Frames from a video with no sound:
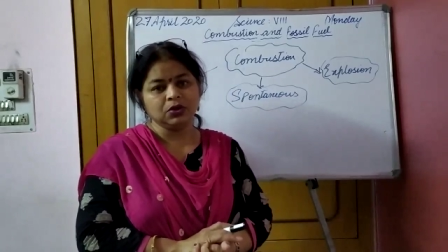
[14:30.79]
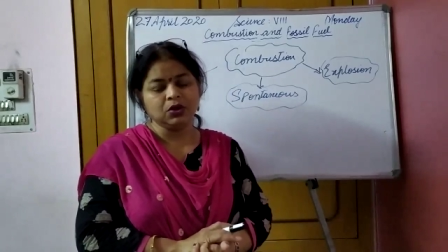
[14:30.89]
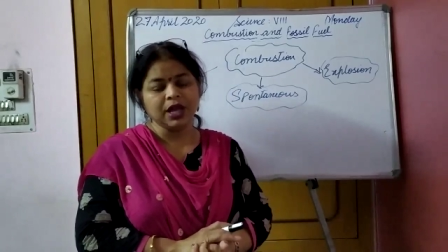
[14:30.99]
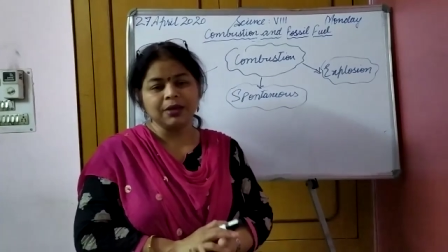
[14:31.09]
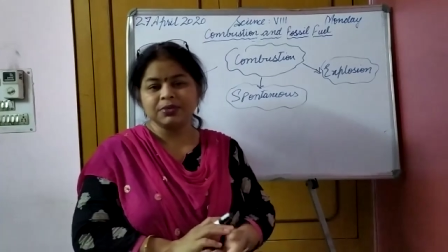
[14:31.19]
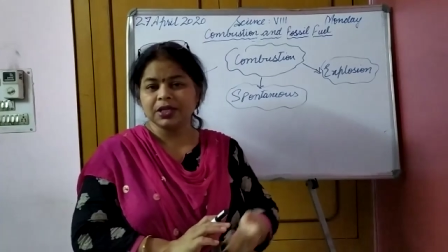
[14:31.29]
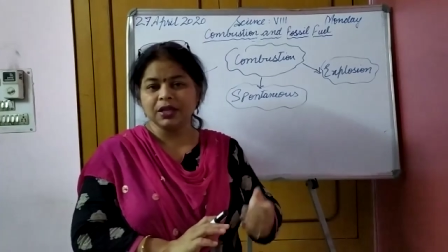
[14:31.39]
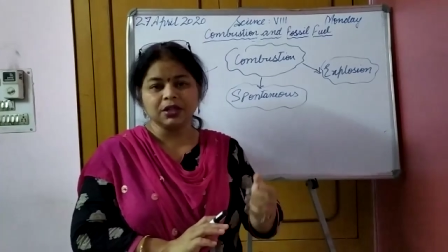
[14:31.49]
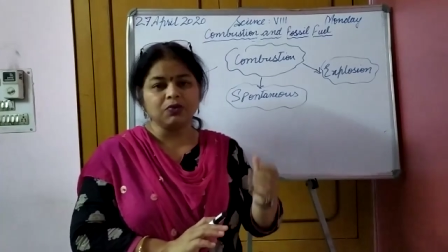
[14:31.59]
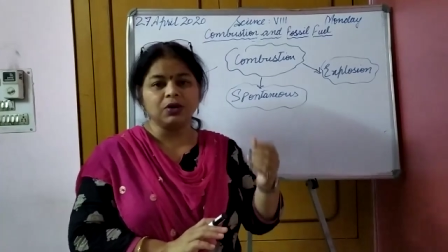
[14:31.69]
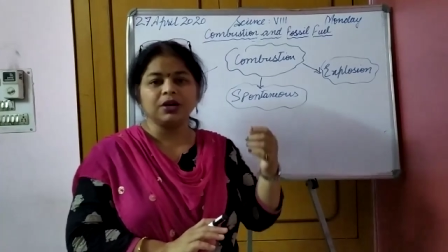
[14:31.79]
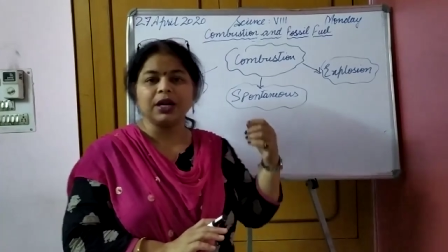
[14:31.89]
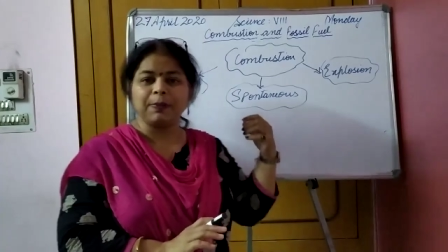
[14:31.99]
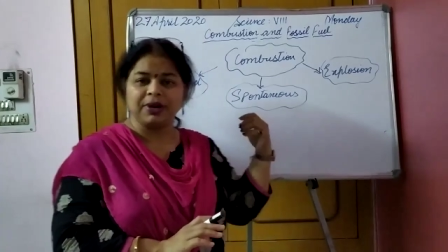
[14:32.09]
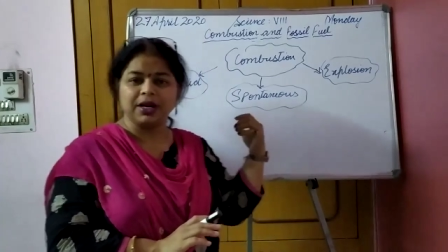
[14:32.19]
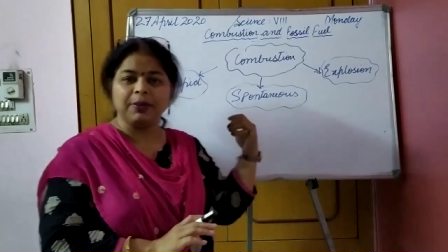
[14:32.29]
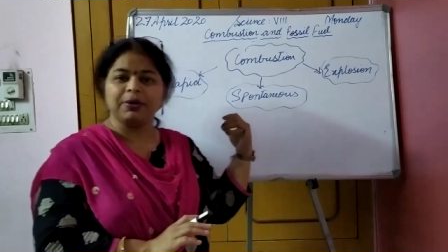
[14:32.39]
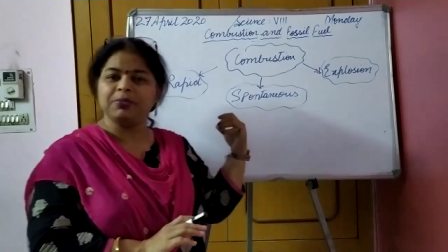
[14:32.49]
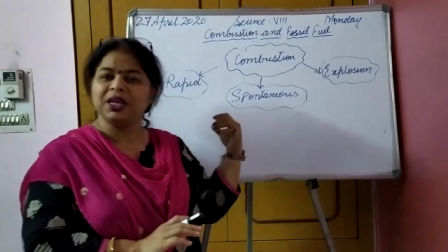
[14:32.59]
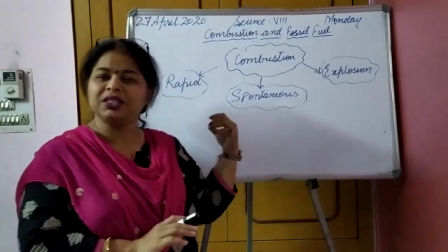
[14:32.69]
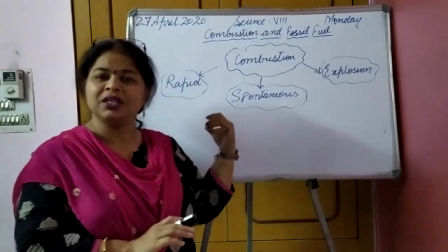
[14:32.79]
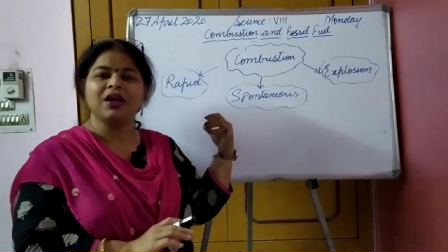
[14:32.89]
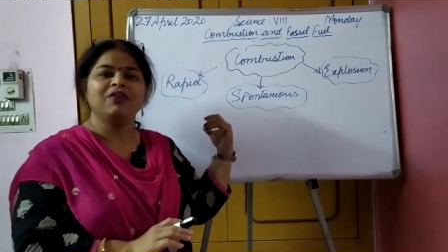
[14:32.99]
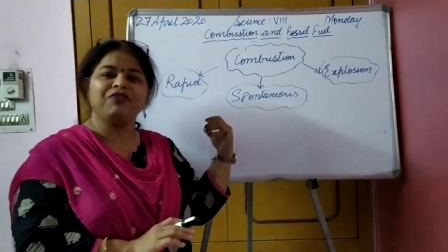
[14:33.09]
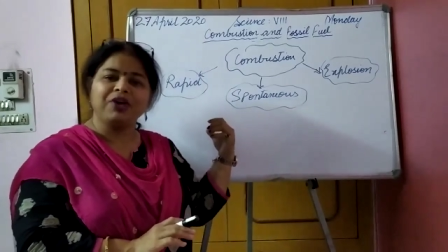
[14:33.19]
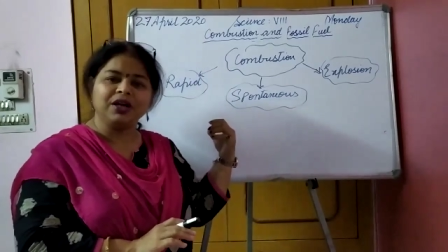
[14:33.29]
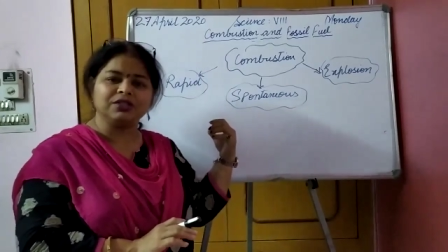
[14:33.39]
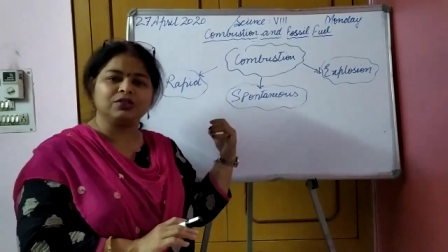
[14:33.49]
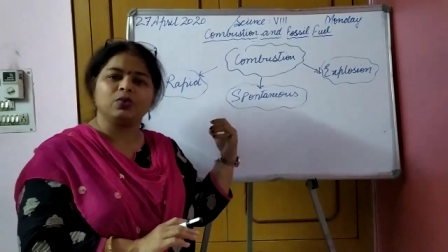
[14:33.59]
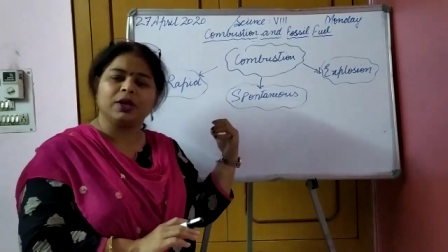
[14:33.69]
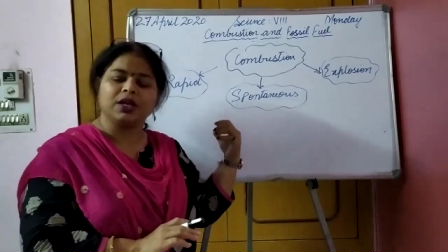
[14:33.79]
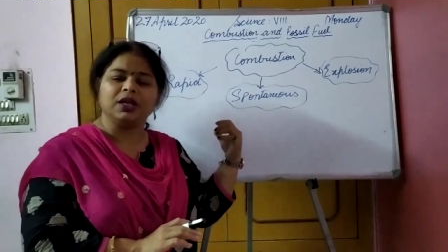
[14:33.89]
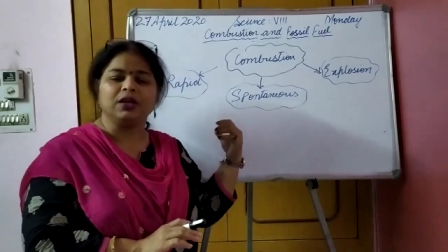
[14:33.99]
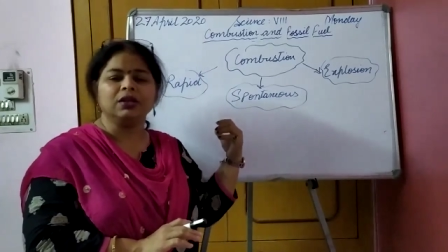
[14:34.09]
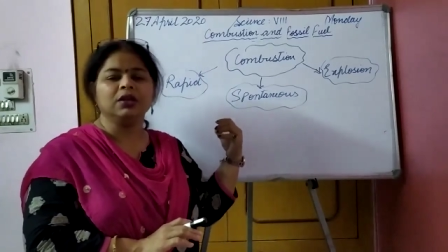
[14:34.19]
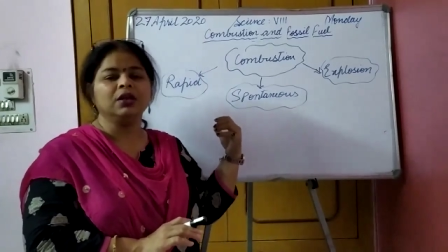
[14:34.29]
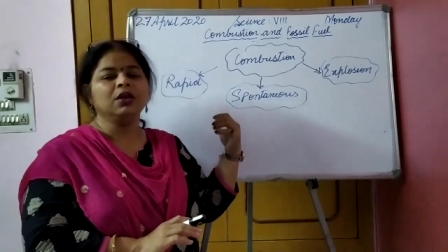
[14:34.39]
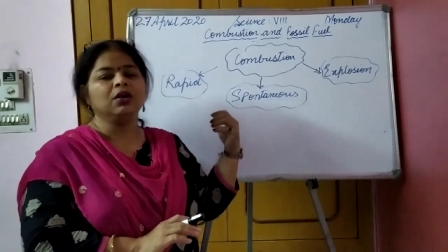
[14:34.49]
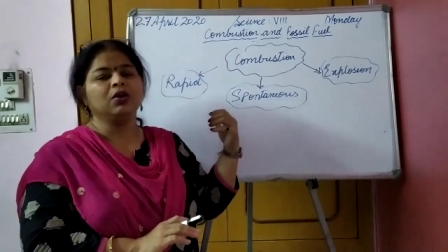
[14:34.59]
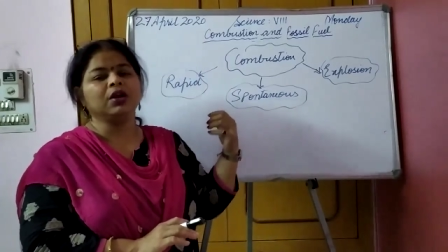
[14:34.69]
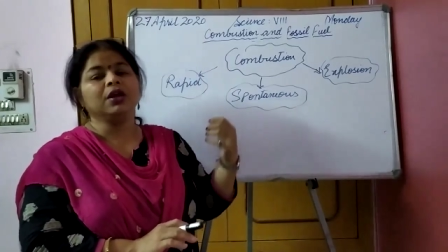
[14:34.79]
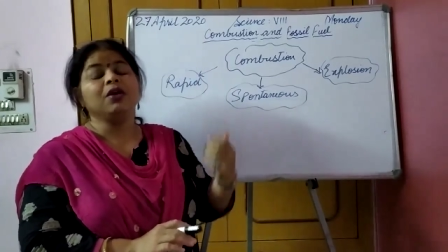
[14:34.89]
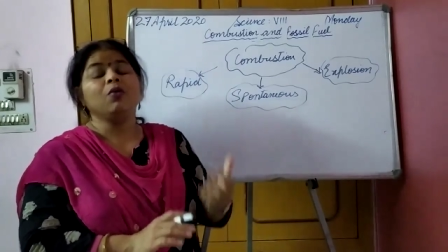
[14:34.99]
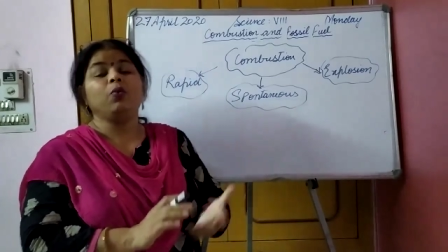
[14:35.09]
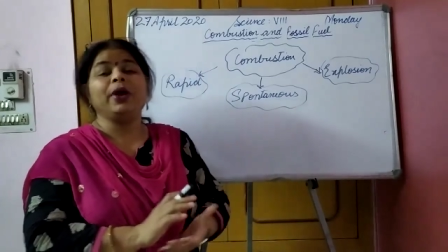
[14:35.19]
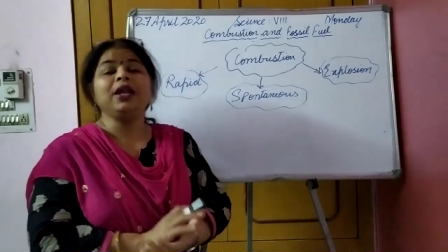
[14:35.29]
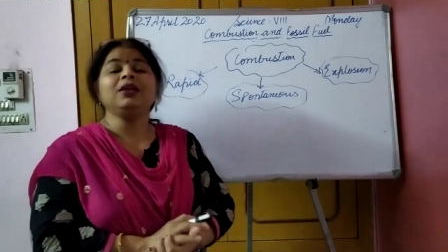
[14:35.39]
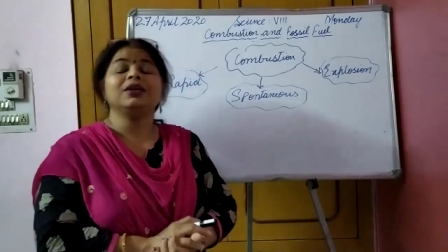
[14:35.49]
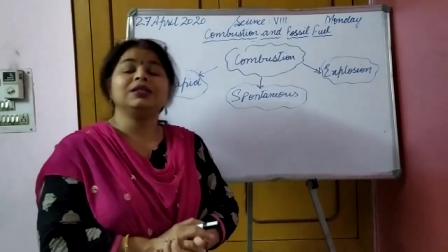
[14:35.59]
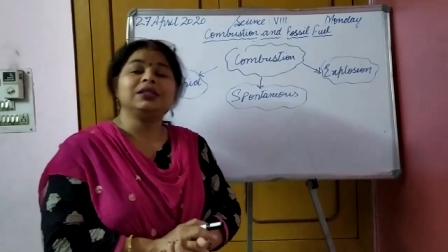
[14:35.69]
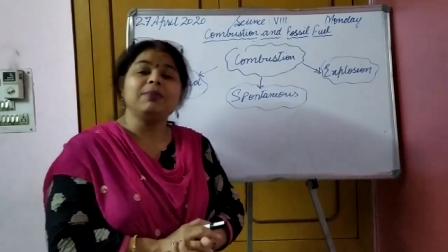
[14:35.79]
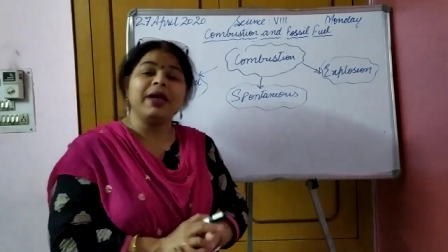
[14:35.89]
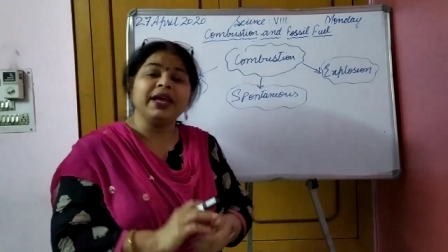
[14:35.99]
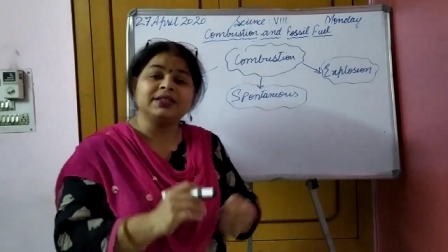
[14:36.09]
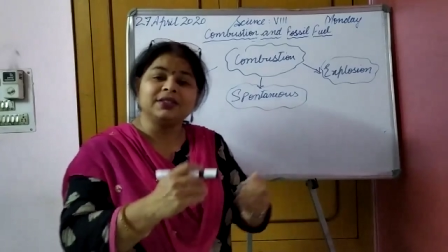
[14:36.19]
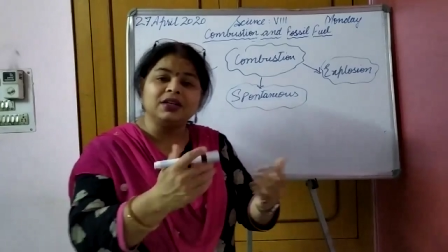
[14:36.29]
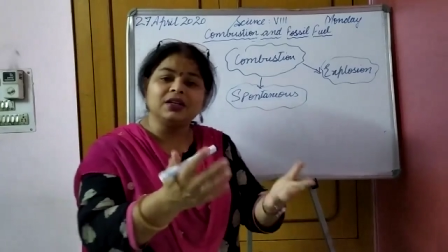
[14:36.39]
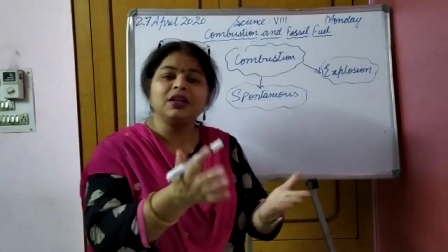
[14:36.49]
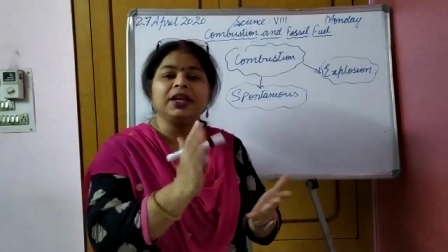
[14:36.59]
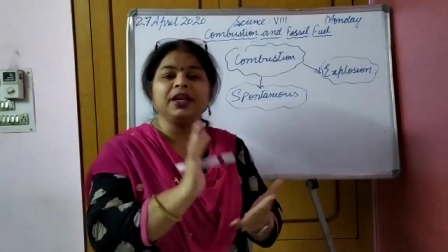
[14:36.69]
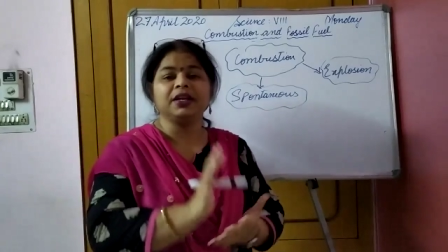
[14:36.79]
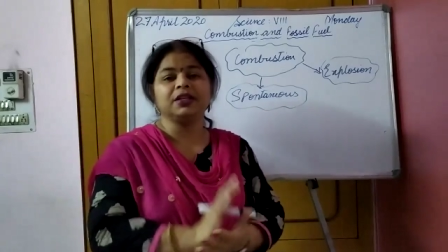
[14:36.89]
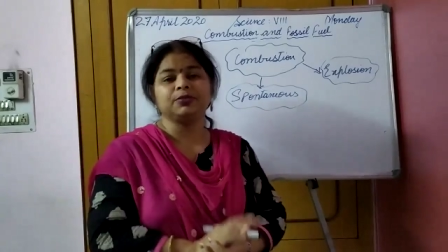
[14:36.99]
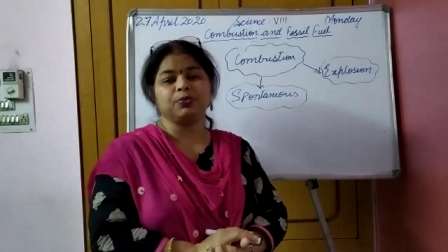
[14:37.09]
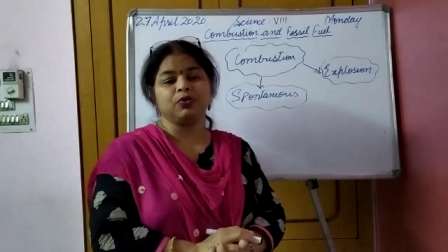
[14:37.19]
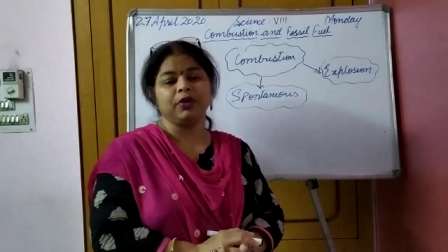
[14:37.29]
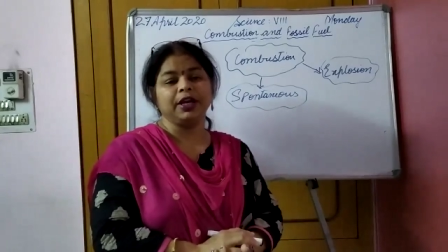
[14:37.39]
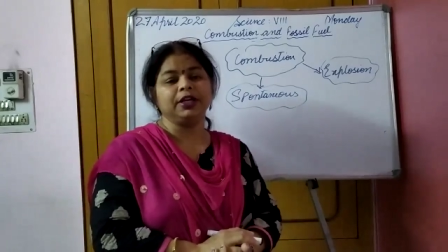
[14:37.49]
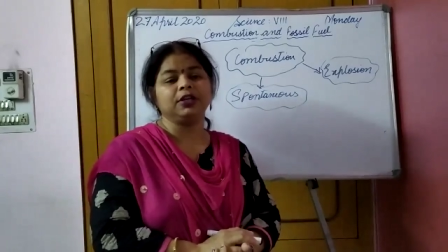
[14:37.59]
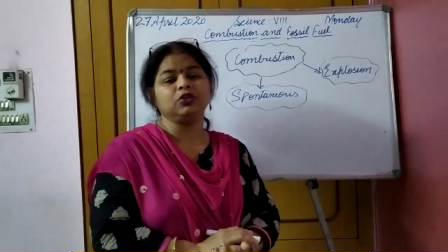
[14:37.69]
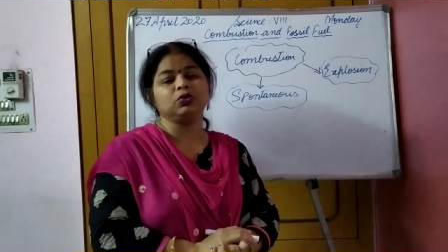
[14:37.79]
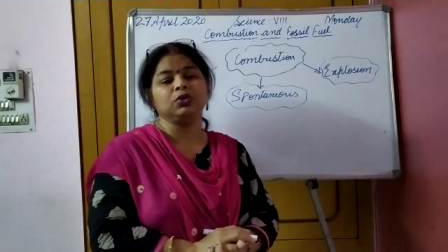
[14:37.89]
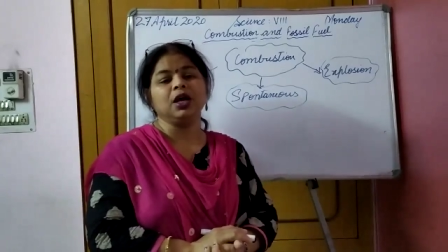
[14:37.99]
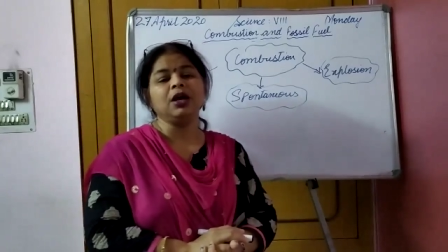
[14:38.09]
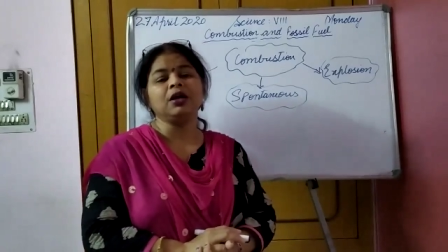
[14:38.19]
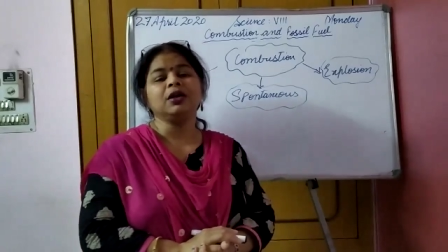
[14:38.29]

Okay, I am saying the word rapid. Rapid means fast, quickly. Okay, when some external heat is provided to the